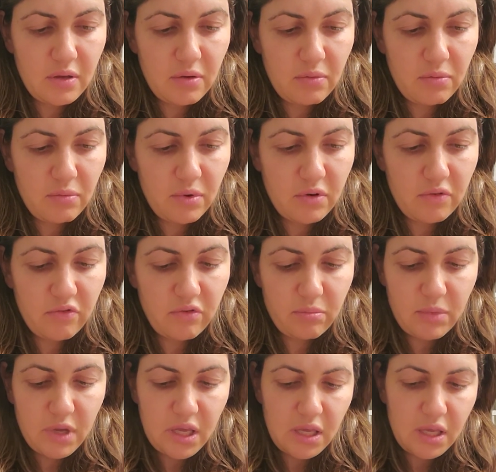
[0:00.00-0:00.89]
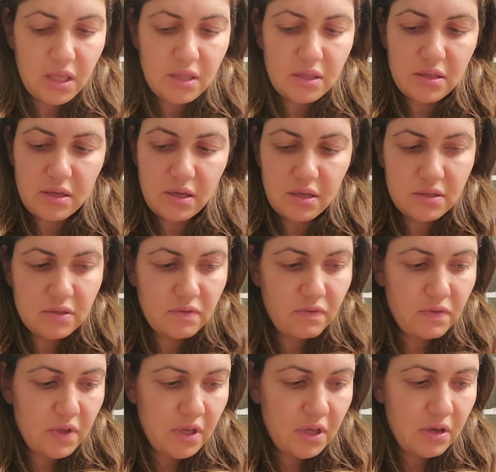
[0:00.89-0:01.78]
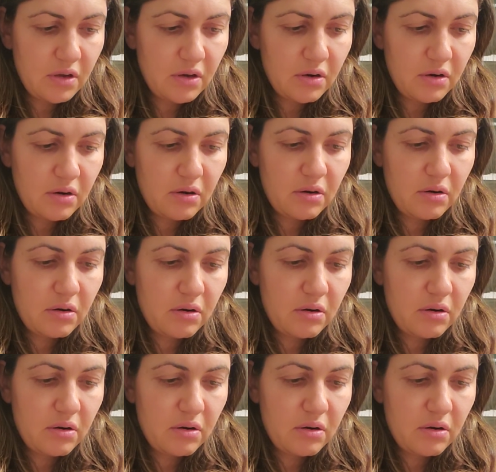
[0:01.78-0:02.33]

One for my index finger.